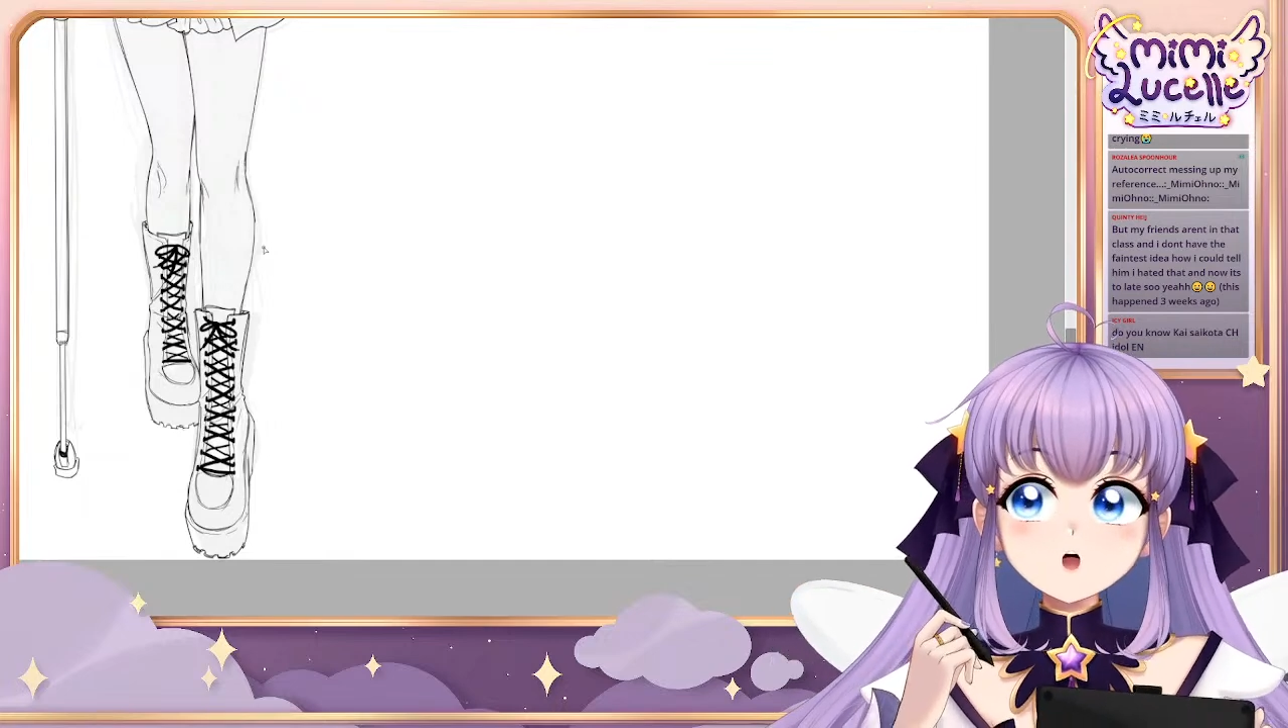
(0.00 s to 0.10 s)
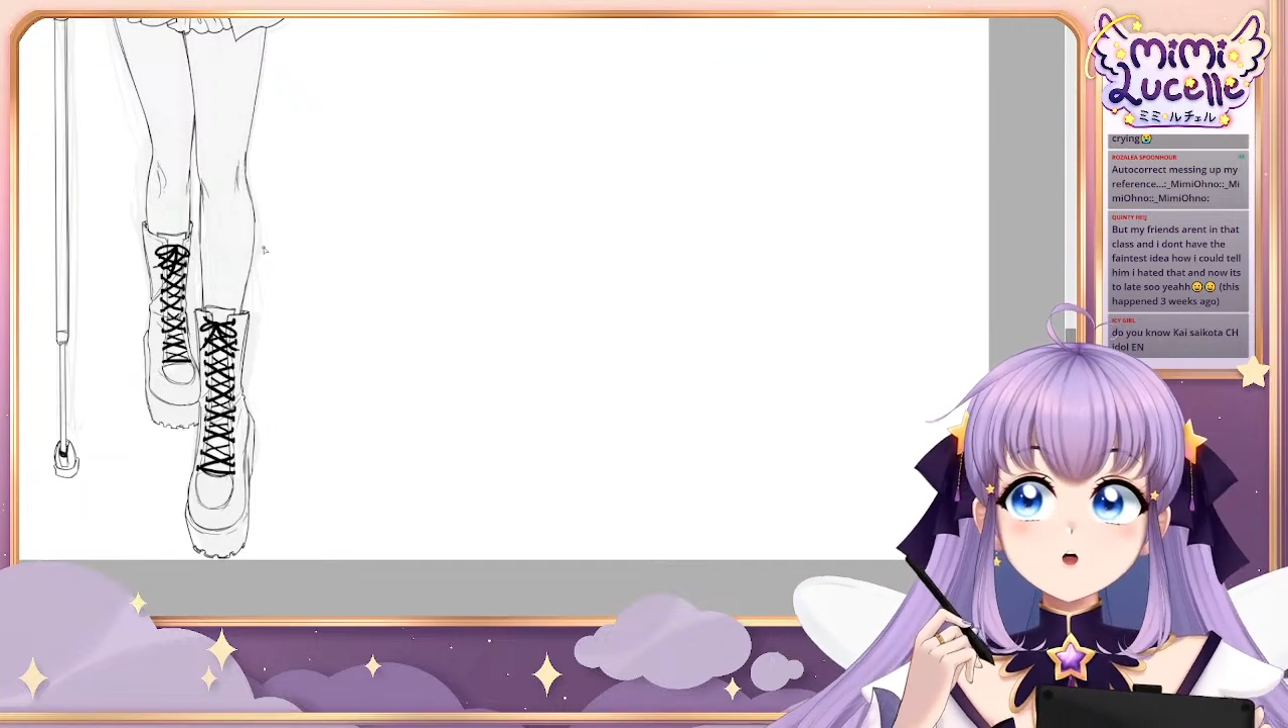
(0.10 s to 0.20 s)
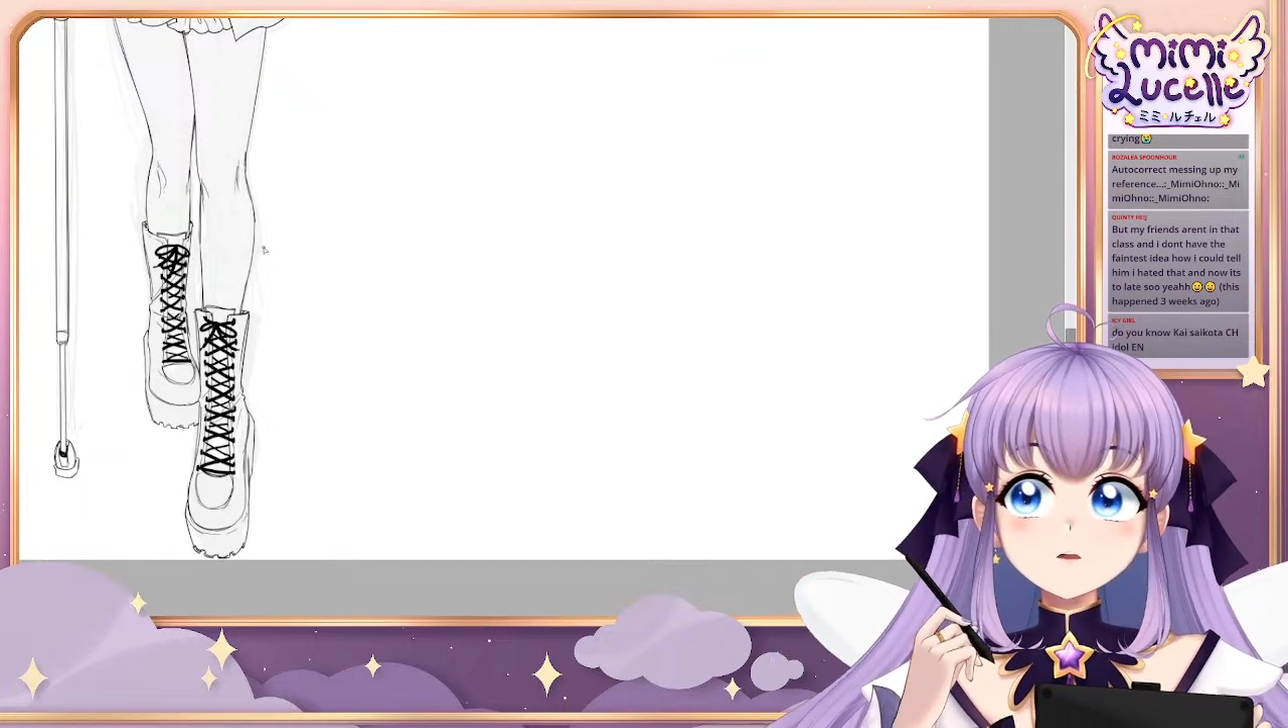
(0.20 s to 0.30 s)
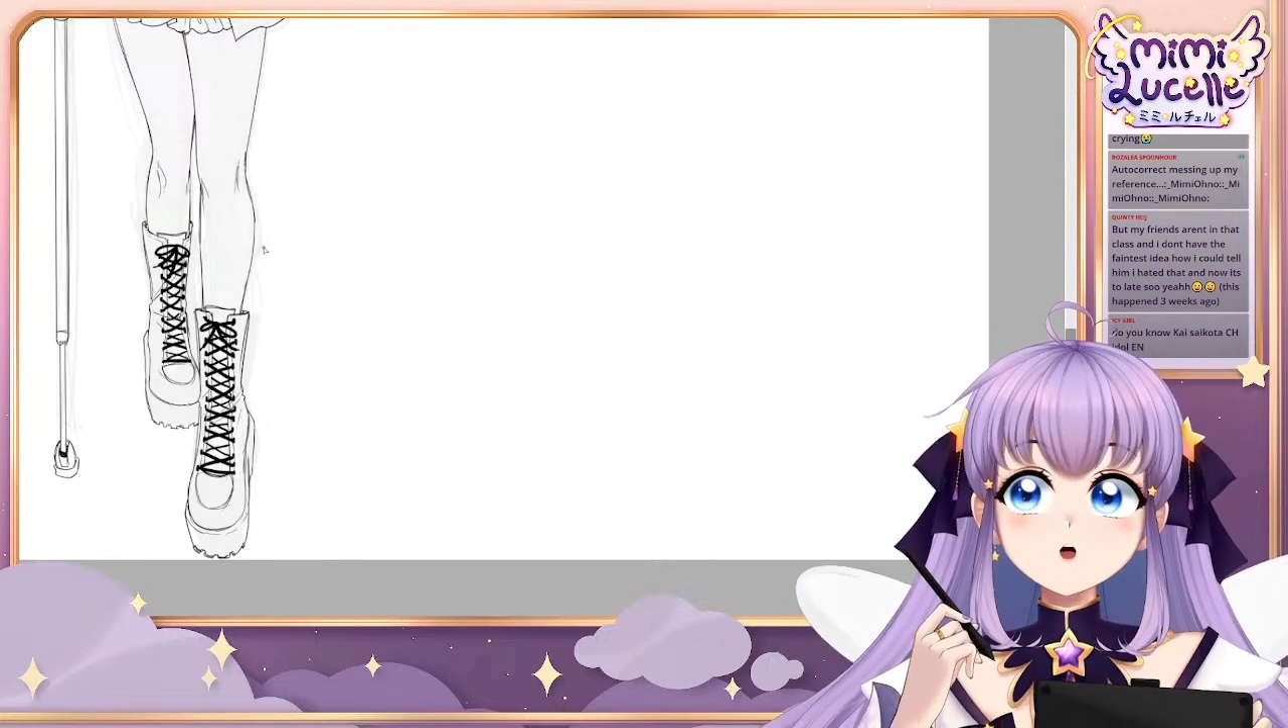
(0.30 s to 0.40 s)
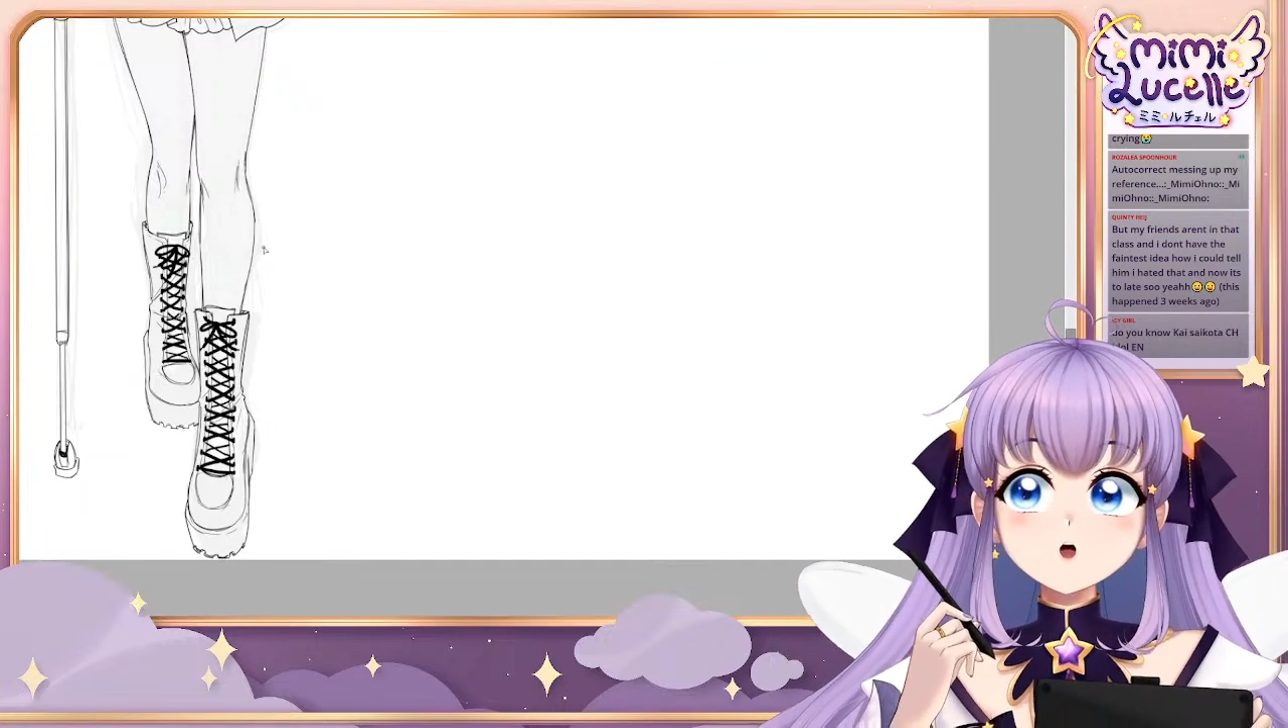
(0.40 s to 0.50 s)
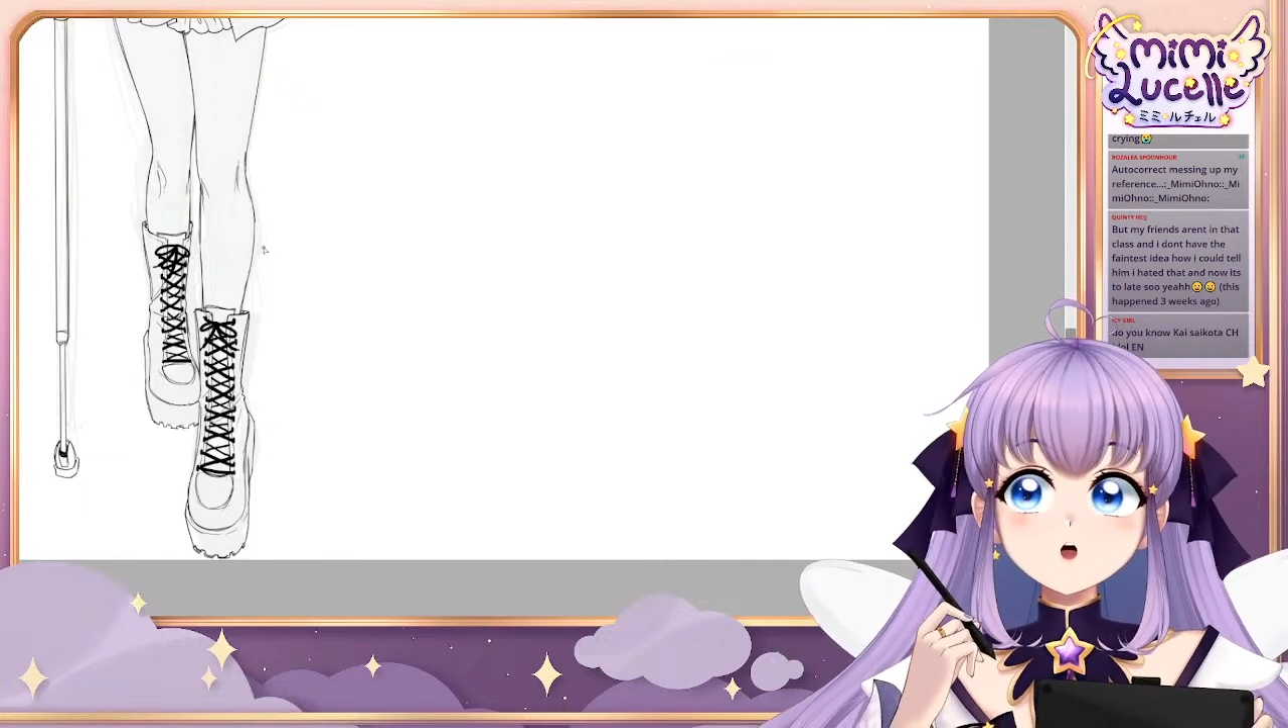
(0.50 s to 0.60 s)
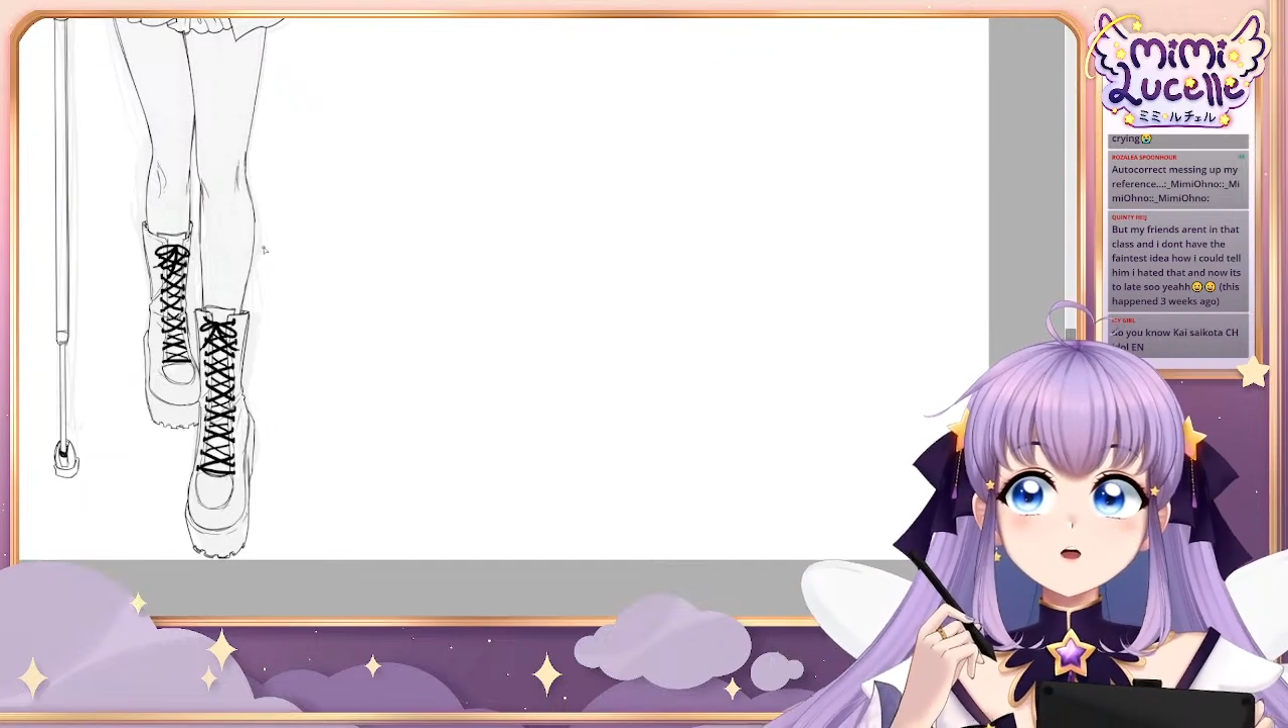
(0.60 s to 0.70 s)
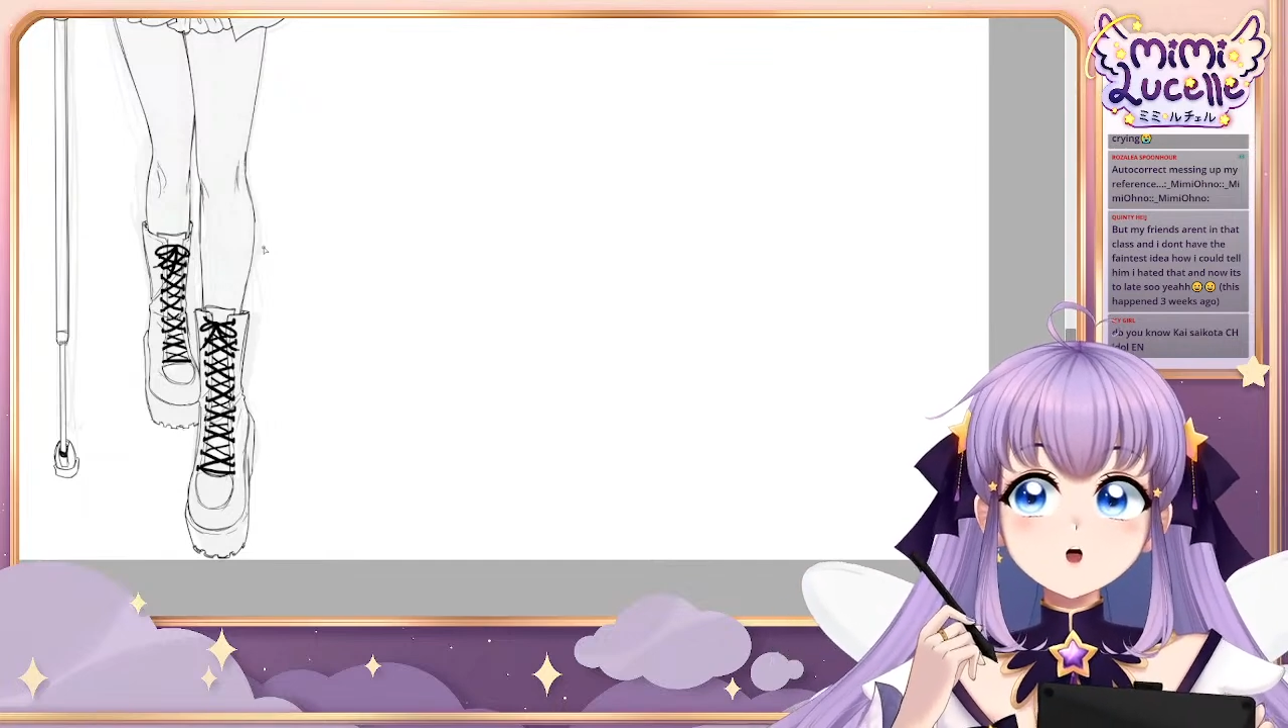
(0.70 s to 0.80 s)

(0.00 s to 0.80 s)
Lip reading: bro,